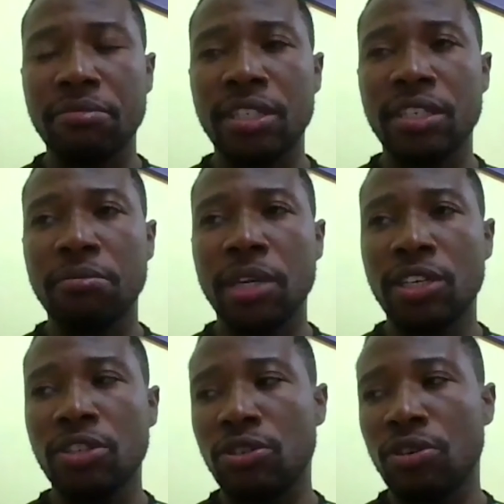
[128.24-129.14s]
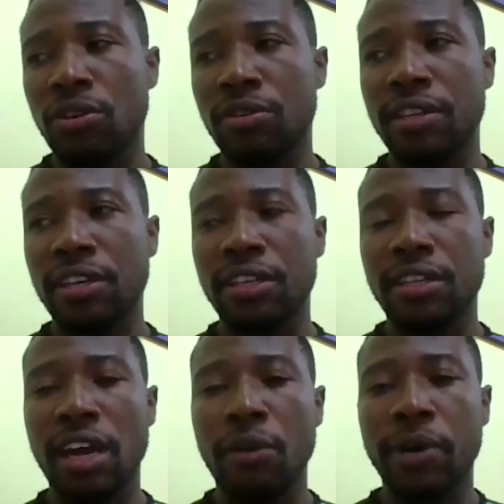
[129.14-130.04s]
and making sure they
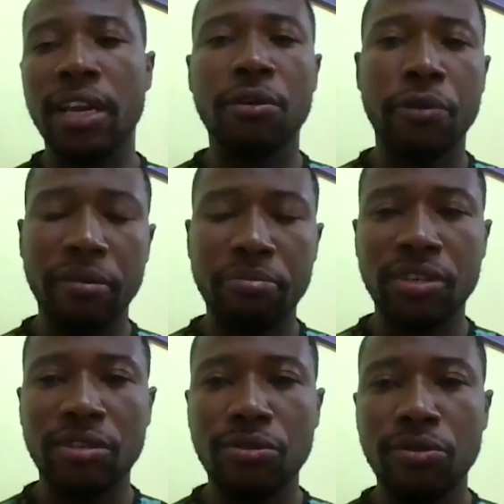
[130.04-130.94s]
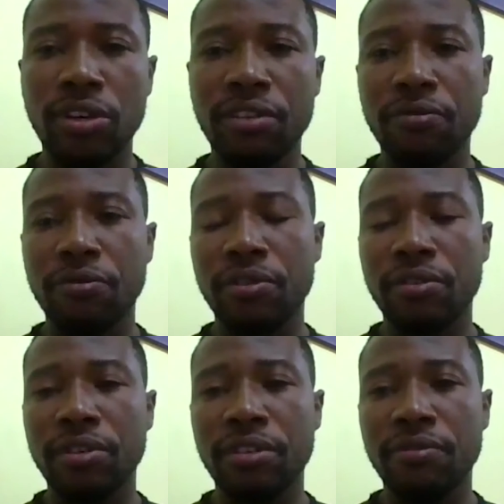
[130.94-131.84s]
are well equipped to
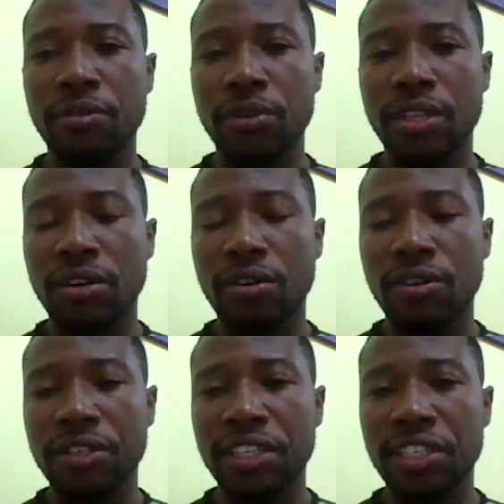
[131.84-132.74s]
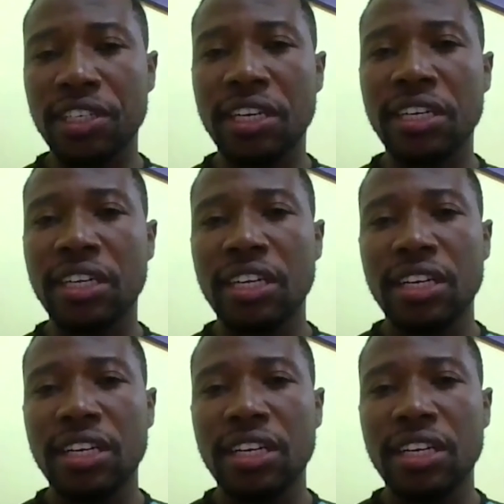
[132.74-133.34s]
living with the condition.